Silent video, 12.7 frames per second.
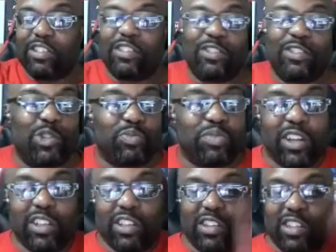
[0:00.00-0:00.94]

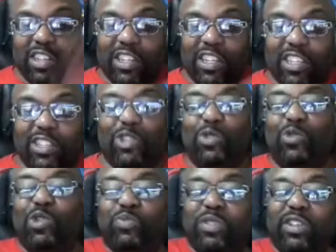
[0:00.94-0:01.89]
sprinkle a little of this and
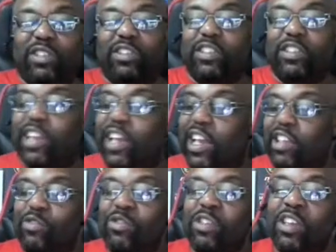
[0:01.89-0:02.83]
sprinkle a little of that, and
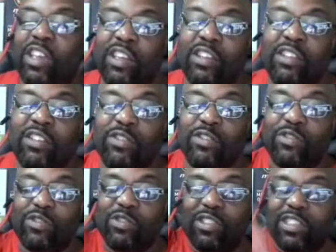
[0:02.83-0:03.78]
you
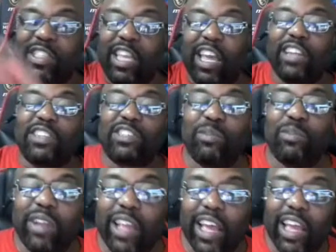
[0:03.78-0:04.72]
dash some
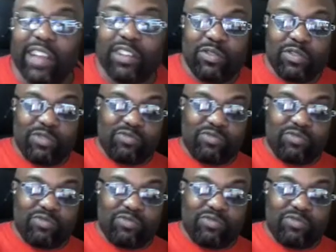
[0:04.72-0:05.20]
of that, and